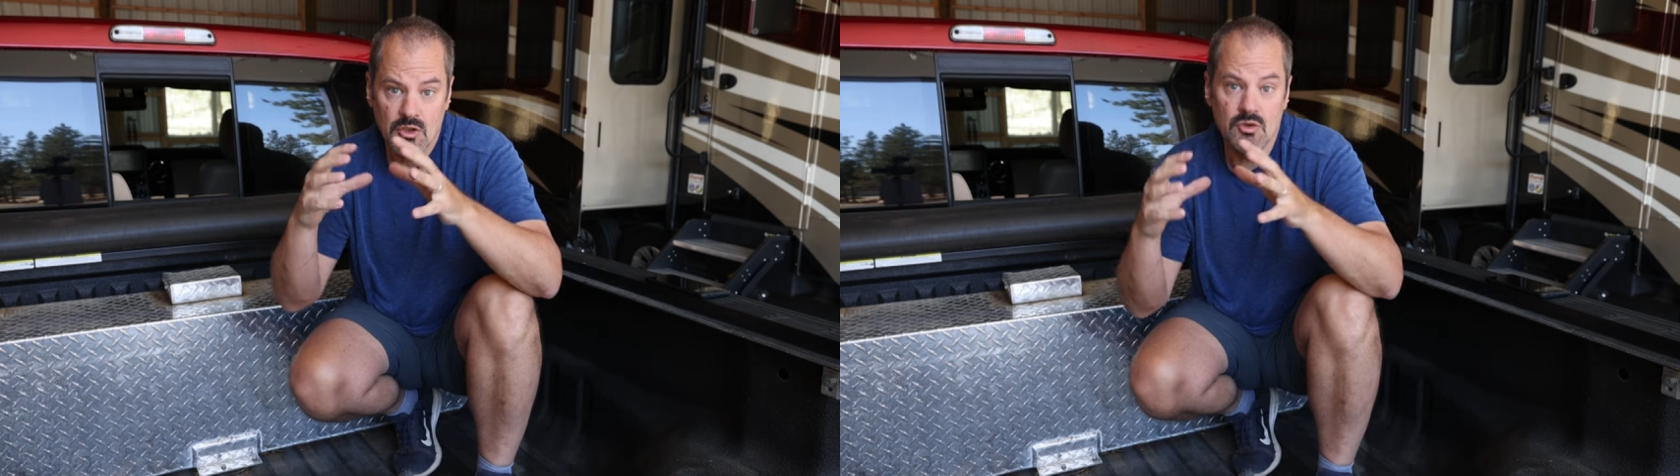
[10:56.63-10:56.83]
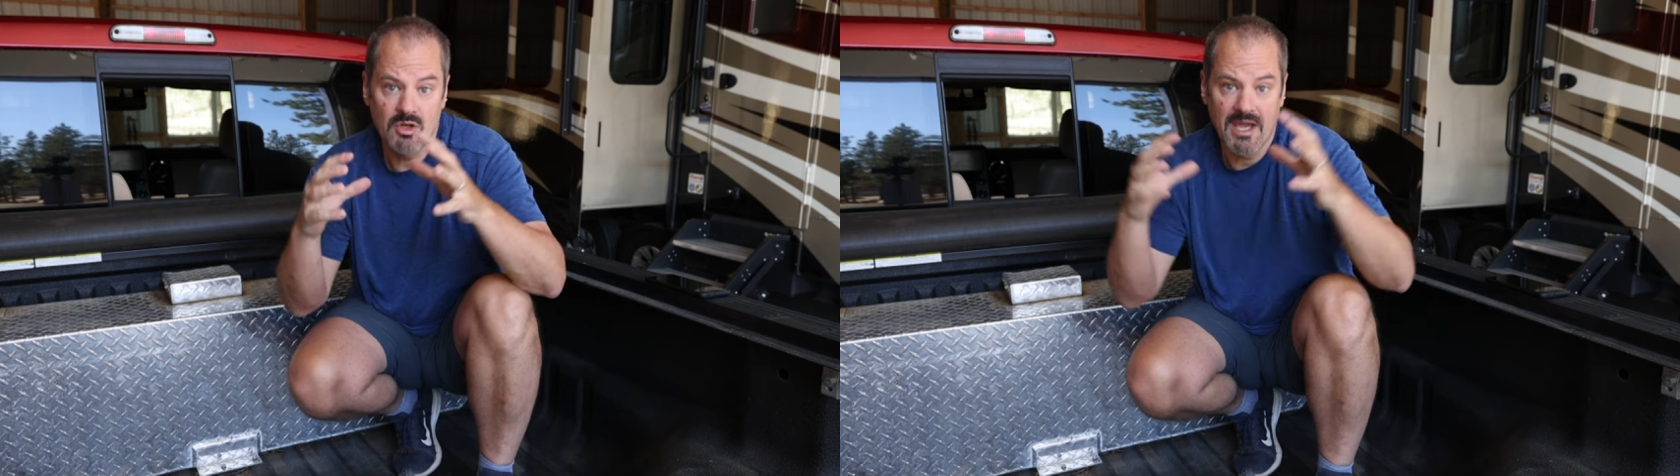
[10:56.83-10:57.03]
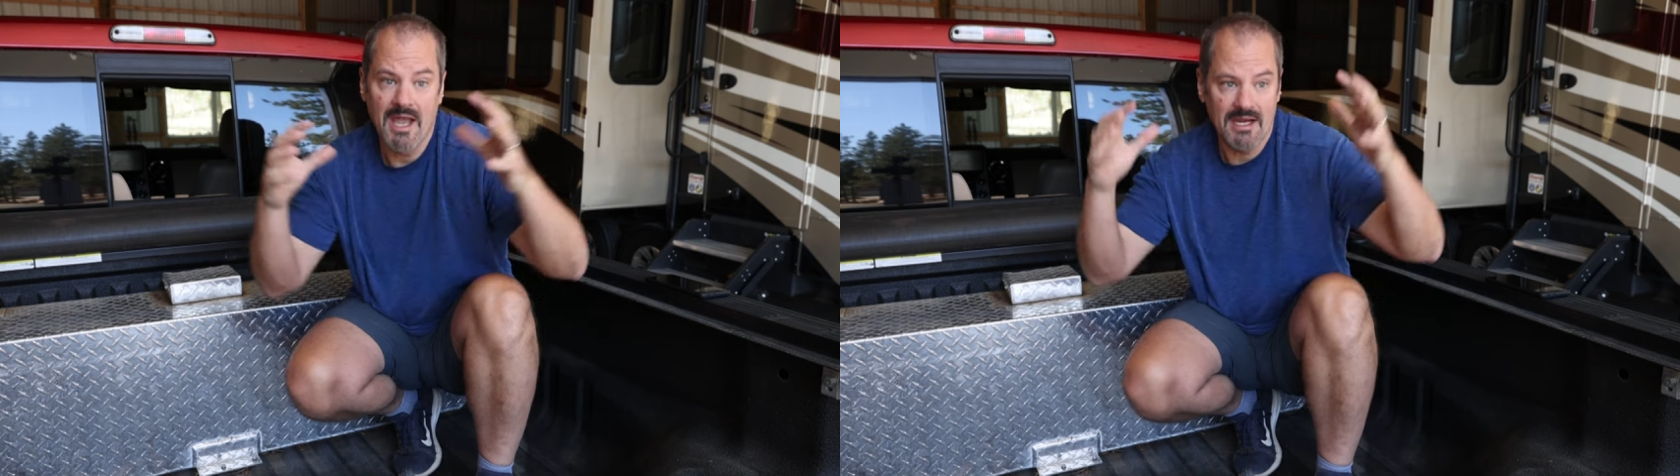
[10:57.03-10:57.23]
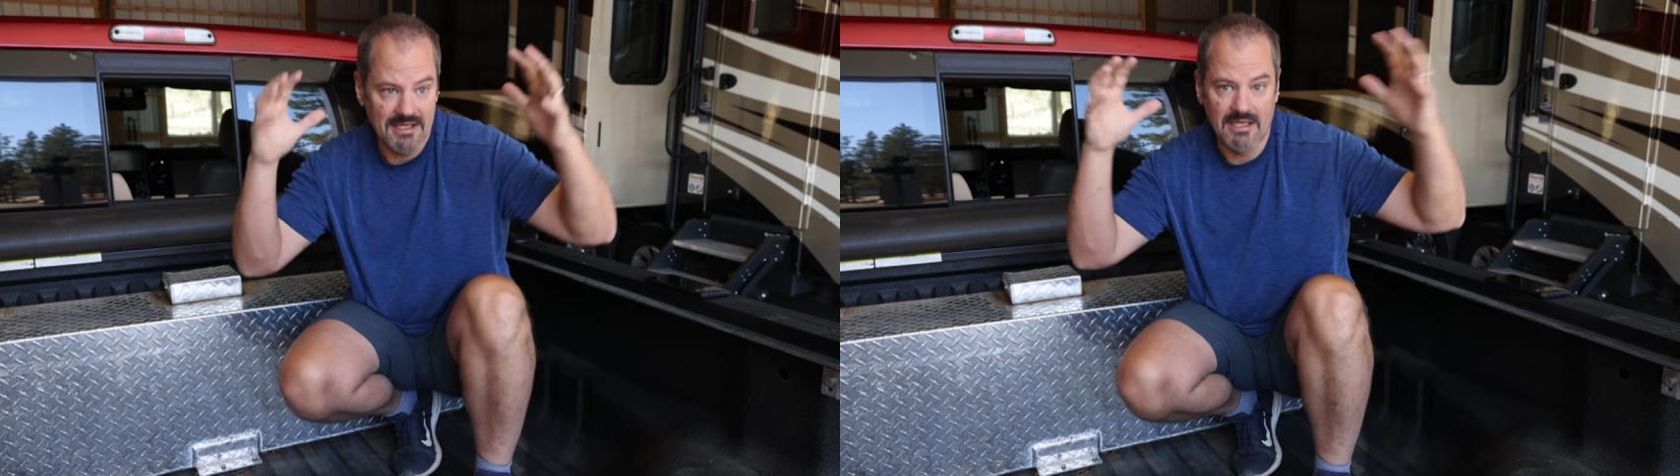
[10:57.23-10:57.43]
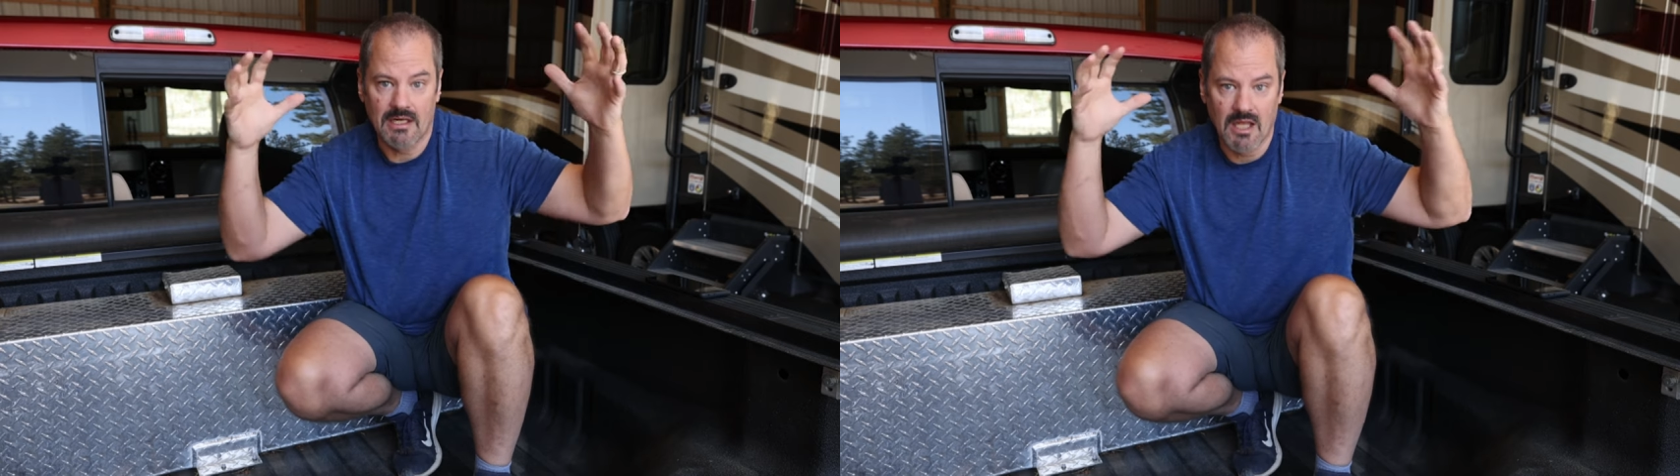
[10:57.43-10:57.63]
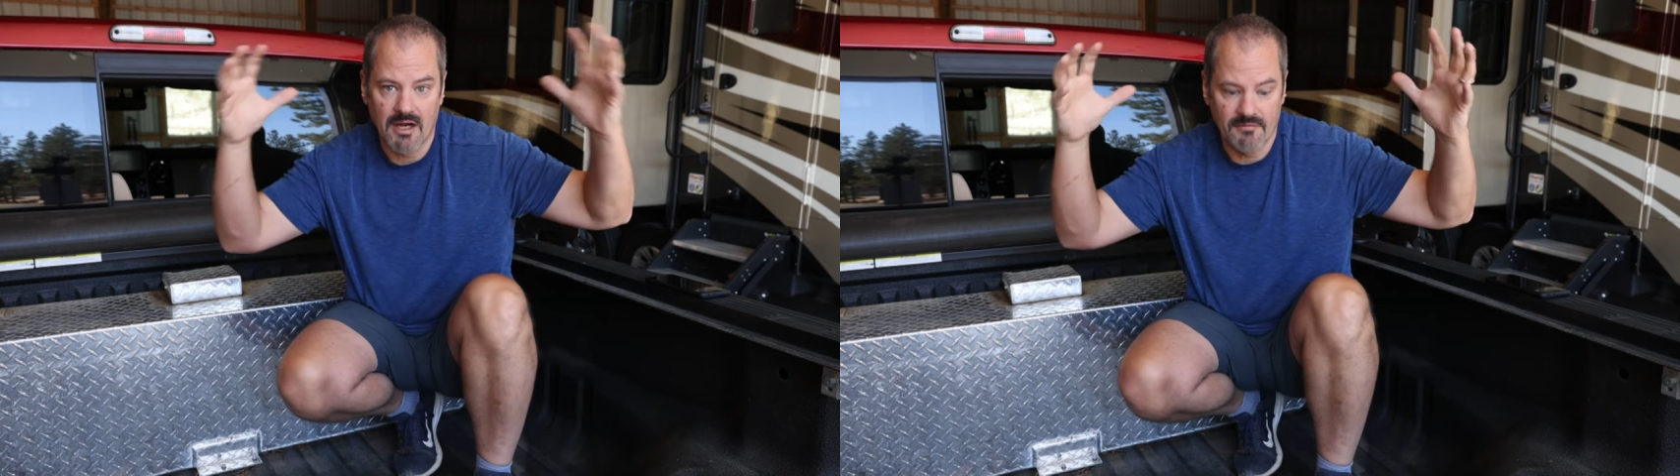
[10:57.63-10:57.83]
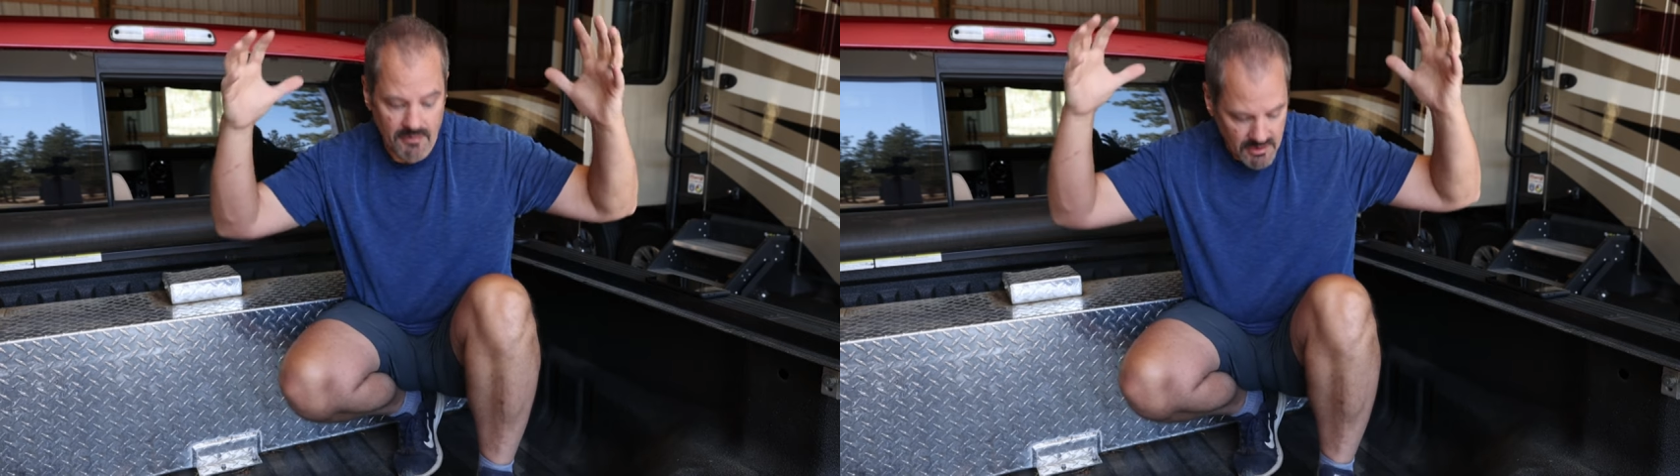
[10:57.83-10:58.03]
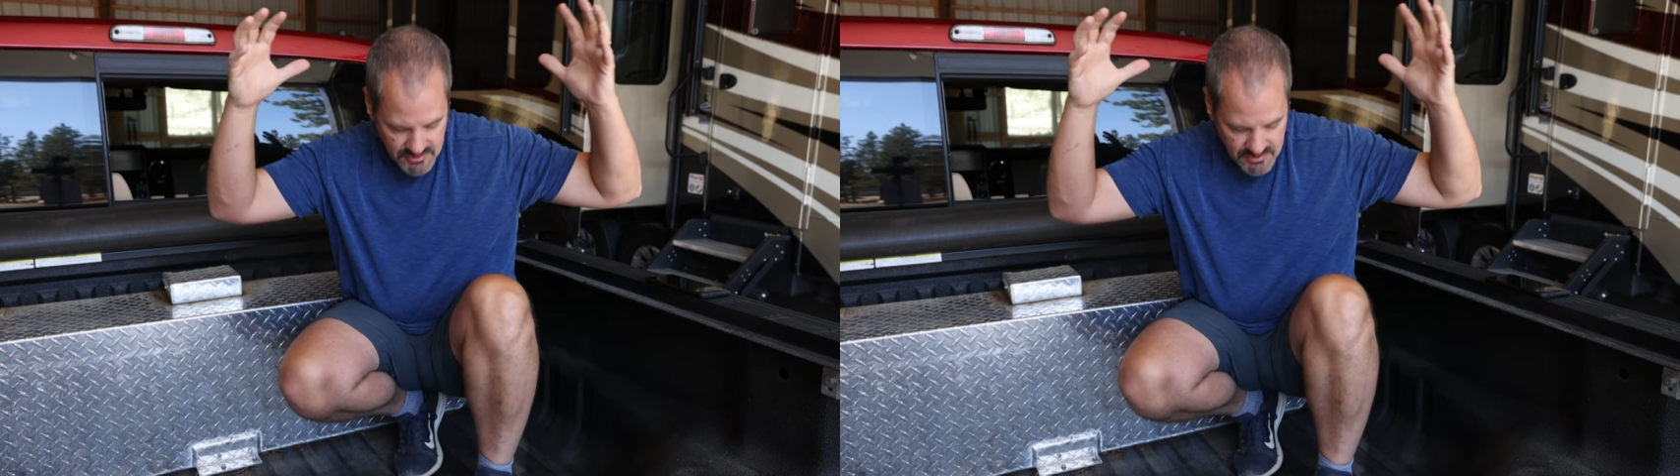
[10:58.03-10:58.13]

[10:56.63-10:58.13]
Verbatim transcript: you can get a lot of